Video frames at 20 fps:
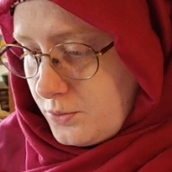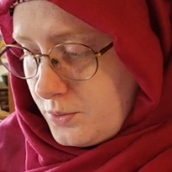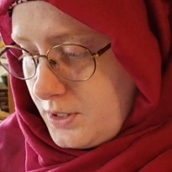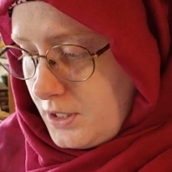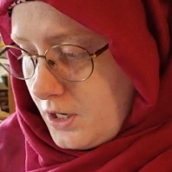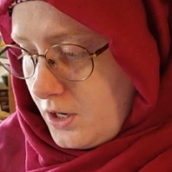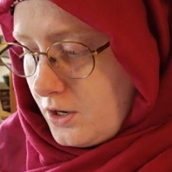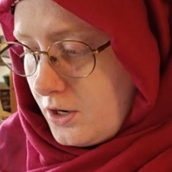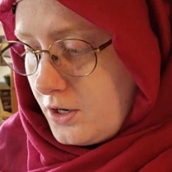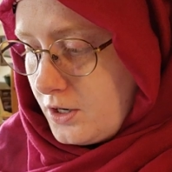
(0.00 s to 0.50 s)
we
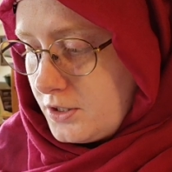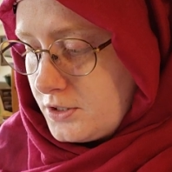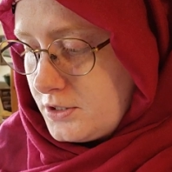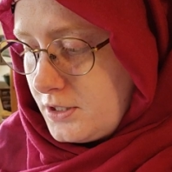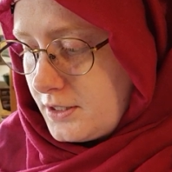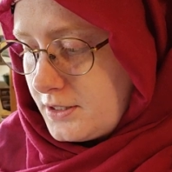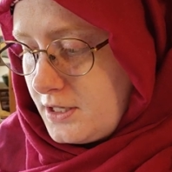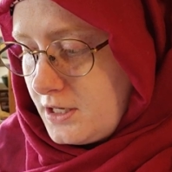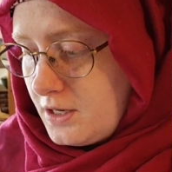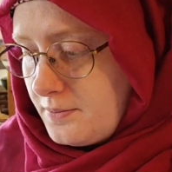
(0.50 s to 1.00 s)
are
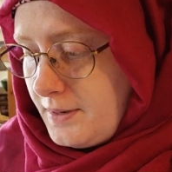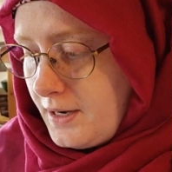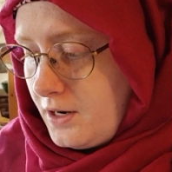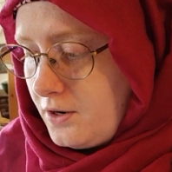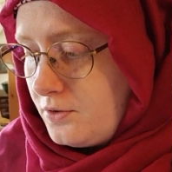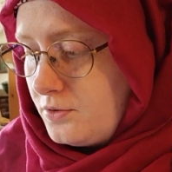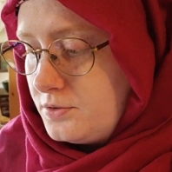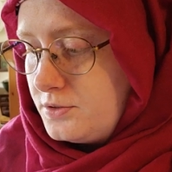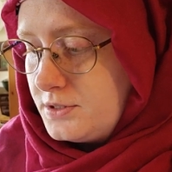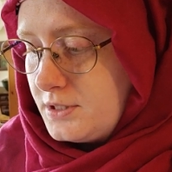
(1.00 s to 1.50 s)
talking
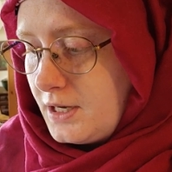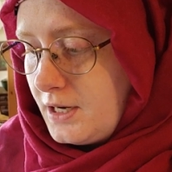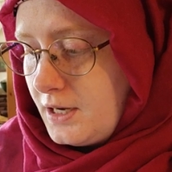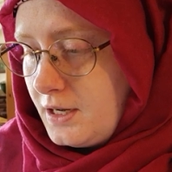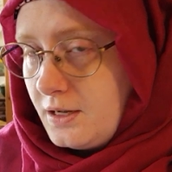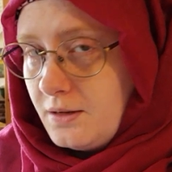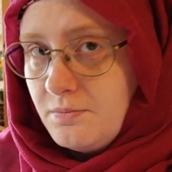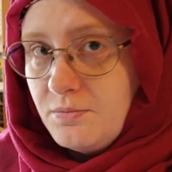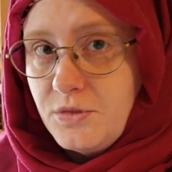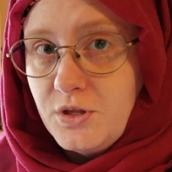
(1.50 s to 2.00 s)
about
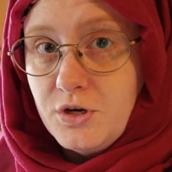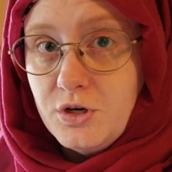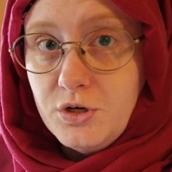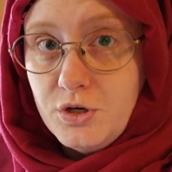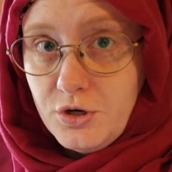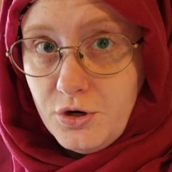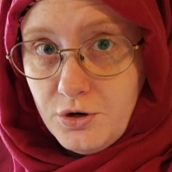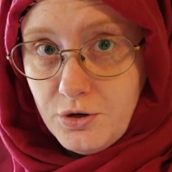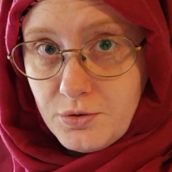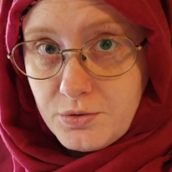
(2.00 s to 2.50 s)
the
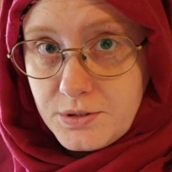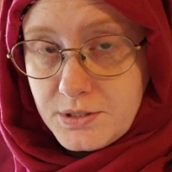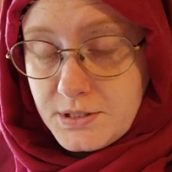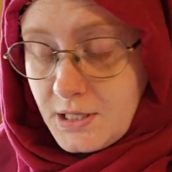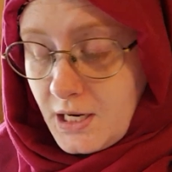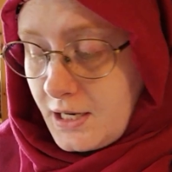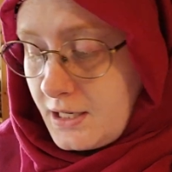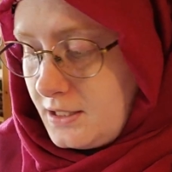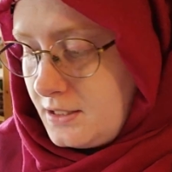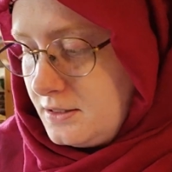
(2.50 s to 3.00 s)

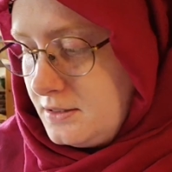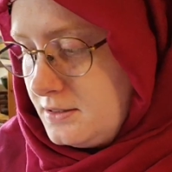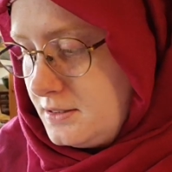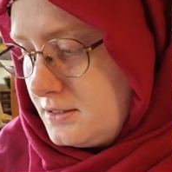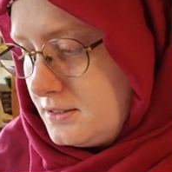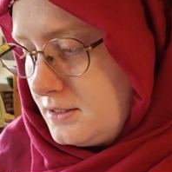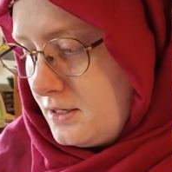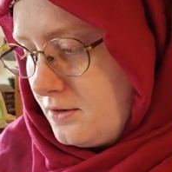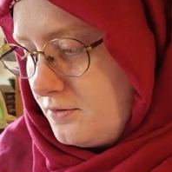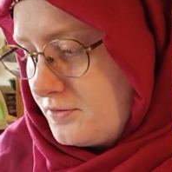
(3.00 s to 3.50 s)

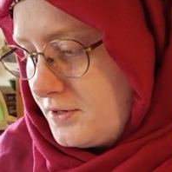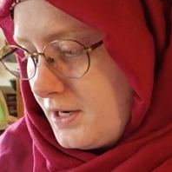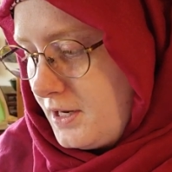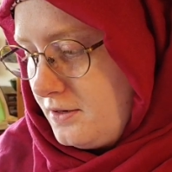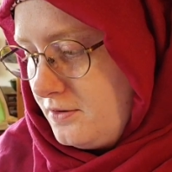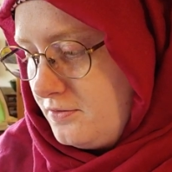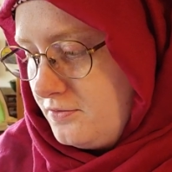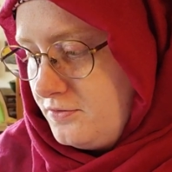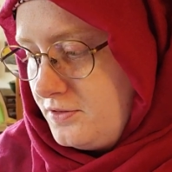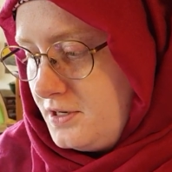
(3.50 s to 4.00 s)
neuroscience of kind
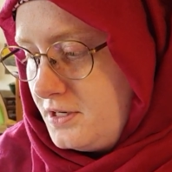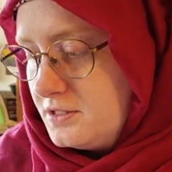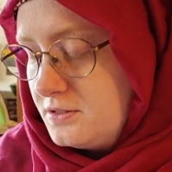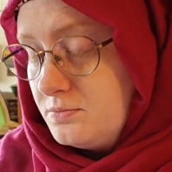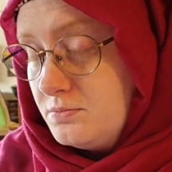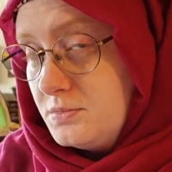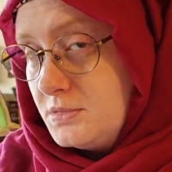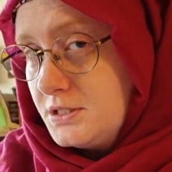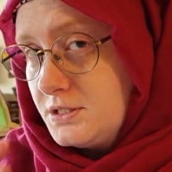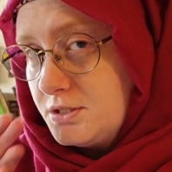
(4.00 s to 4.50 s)
of these
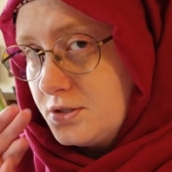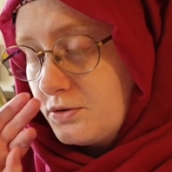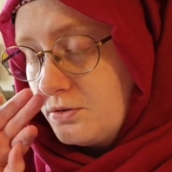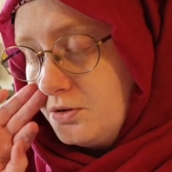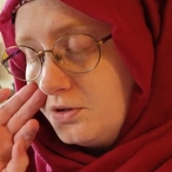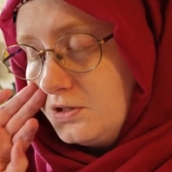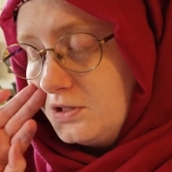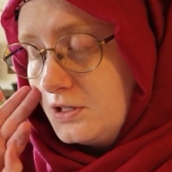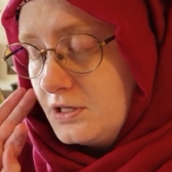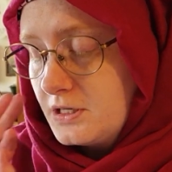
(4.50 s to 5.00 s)

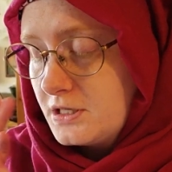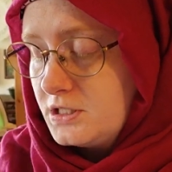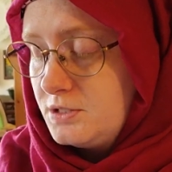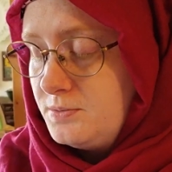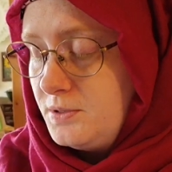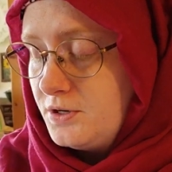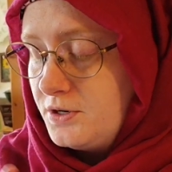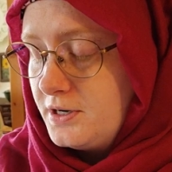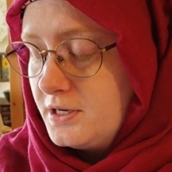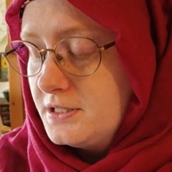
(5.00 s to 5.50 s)
mystical
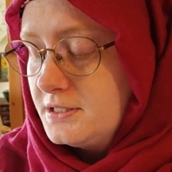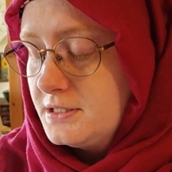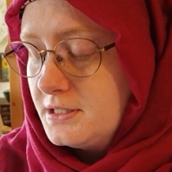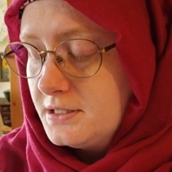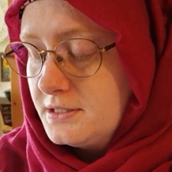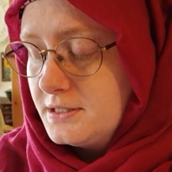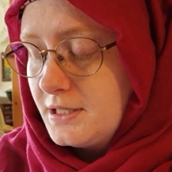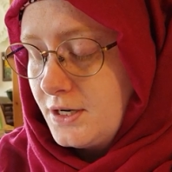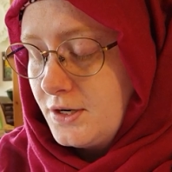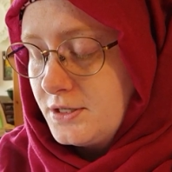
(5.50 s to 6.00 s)

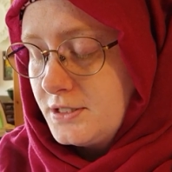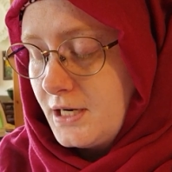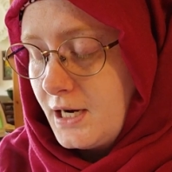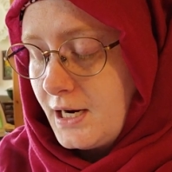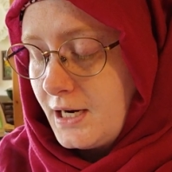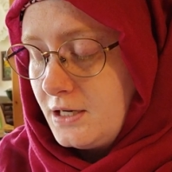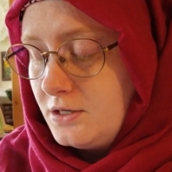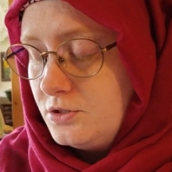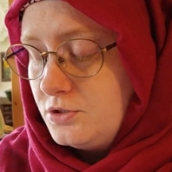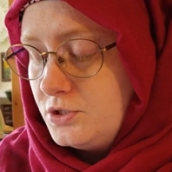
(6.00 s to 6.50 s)
experiences that are
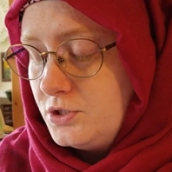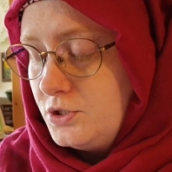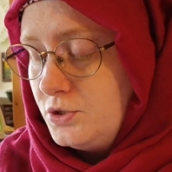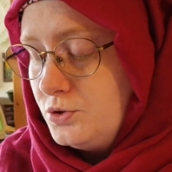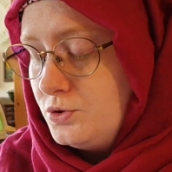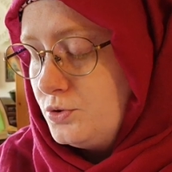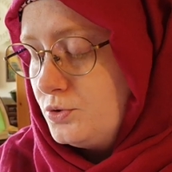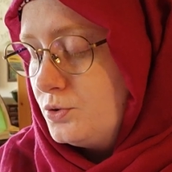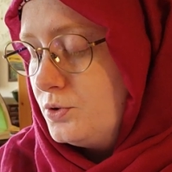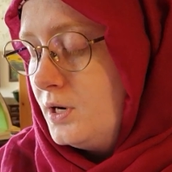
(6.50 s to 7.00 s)
tied
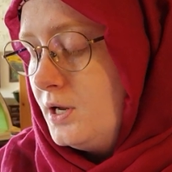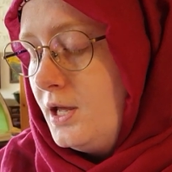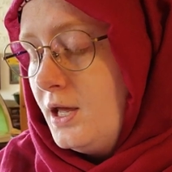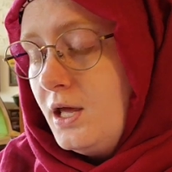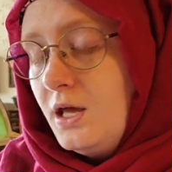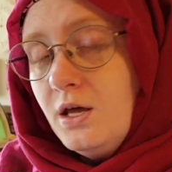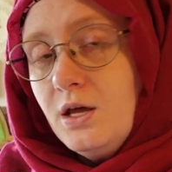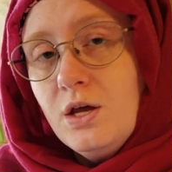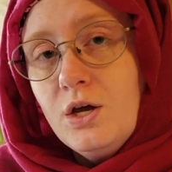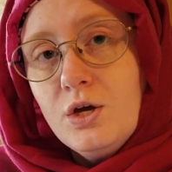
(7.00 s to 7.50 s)
to
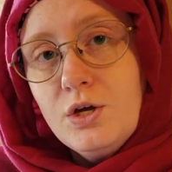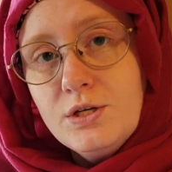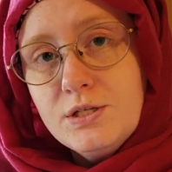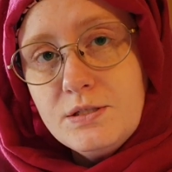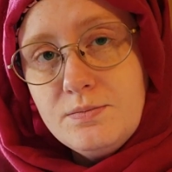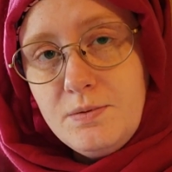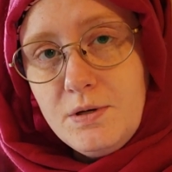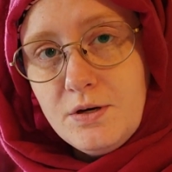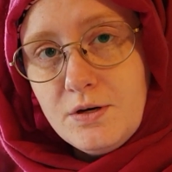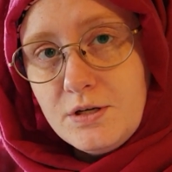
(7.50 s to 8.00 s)

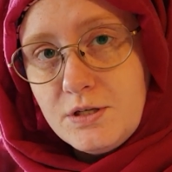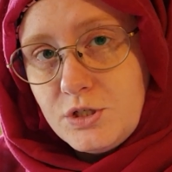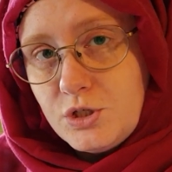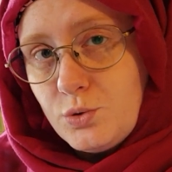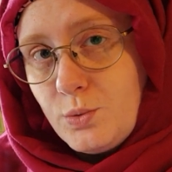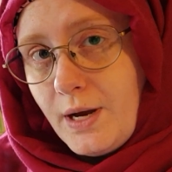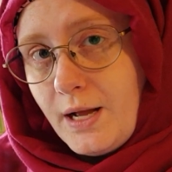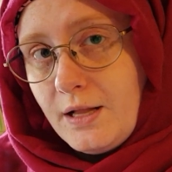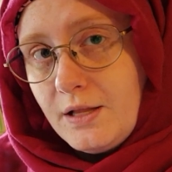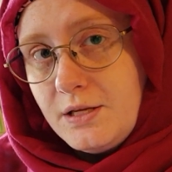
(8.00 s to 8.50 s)

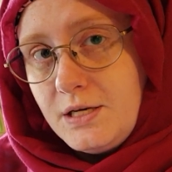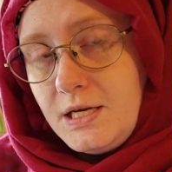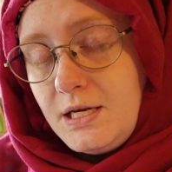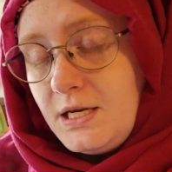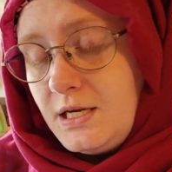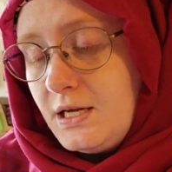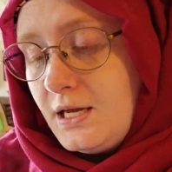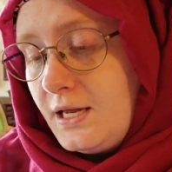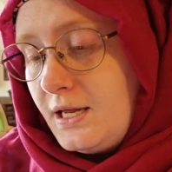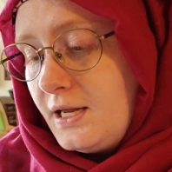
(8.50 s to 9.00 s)

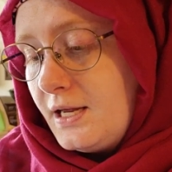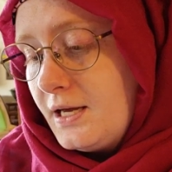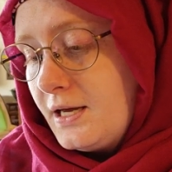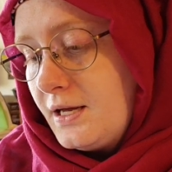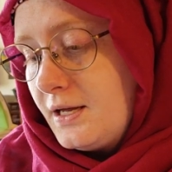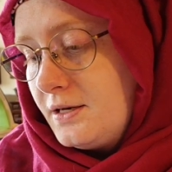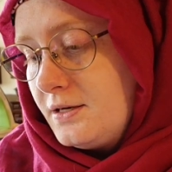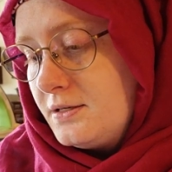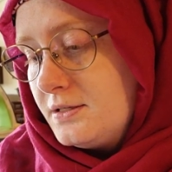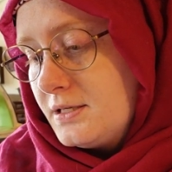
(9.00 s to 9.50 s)
spirituality
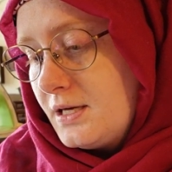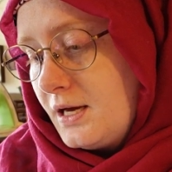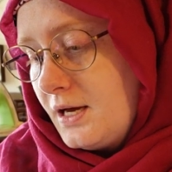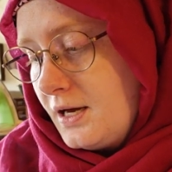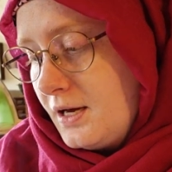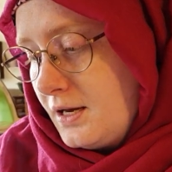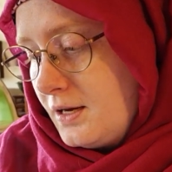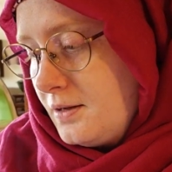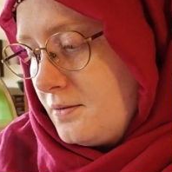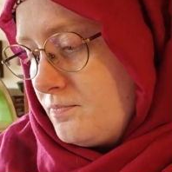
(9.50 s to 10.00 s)
and
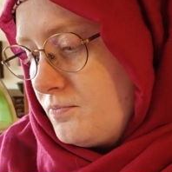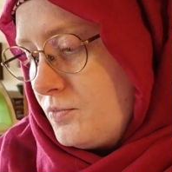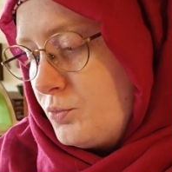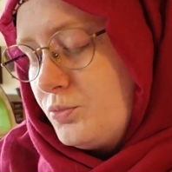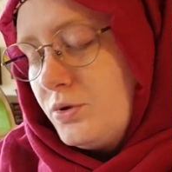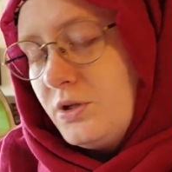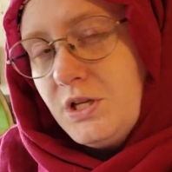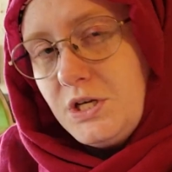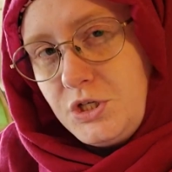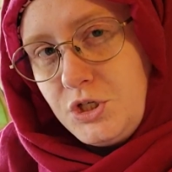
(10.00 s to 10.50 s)

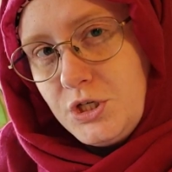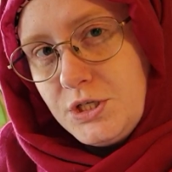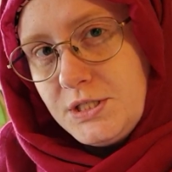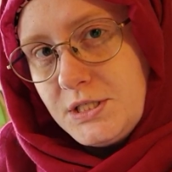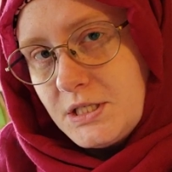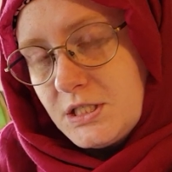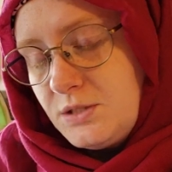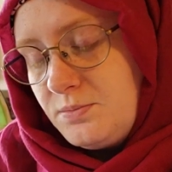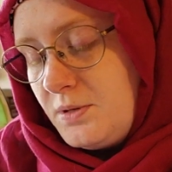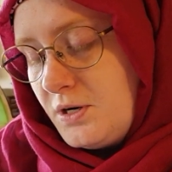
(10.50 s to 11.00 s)
religious
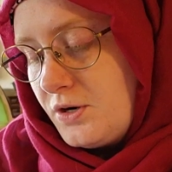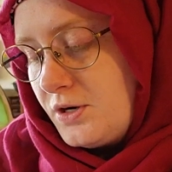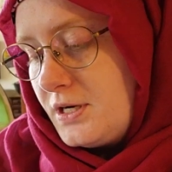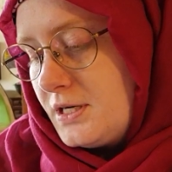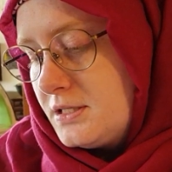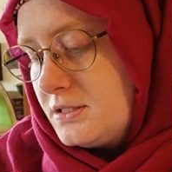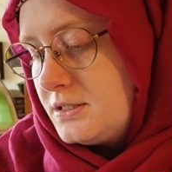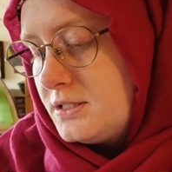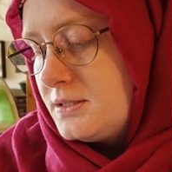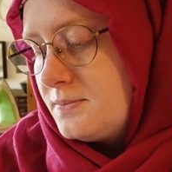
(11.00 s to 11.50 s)

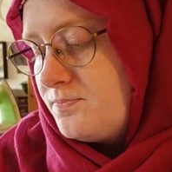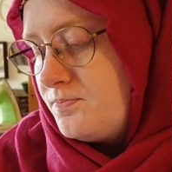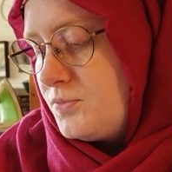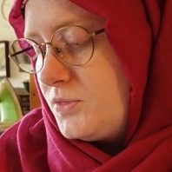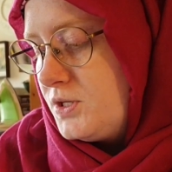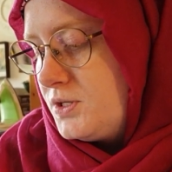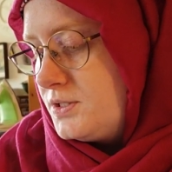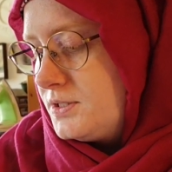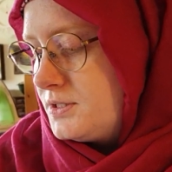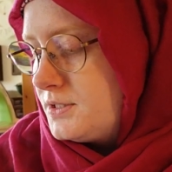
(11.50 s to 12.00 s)
experience.
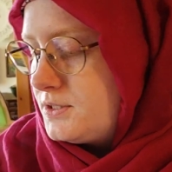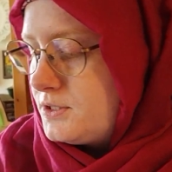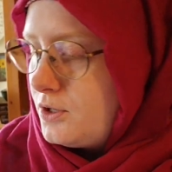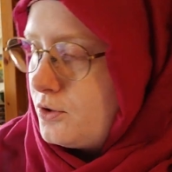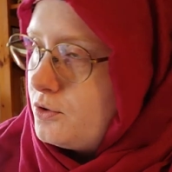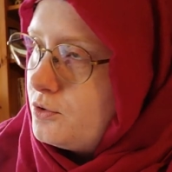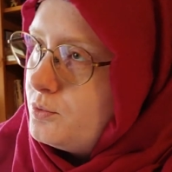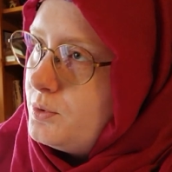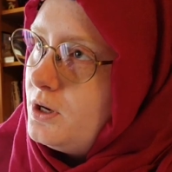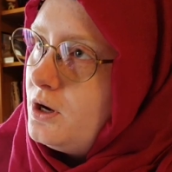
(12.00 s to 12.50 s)

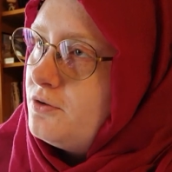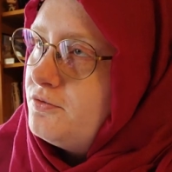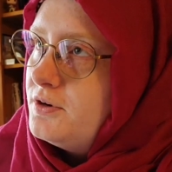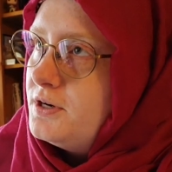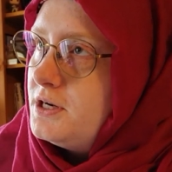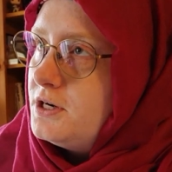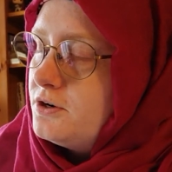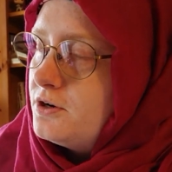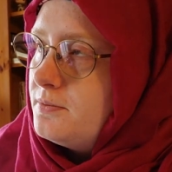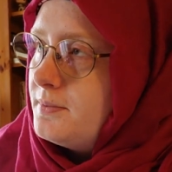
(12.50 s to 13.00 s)
So we often
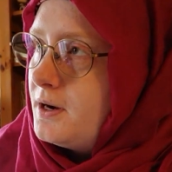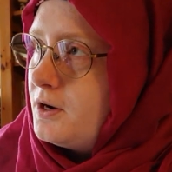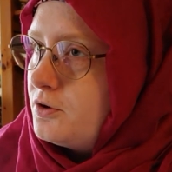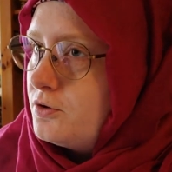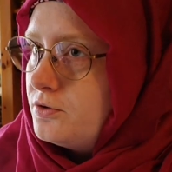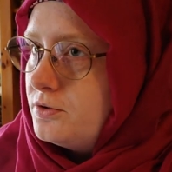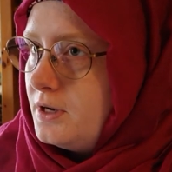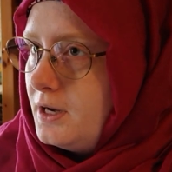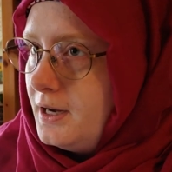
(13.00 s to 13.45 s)
hear about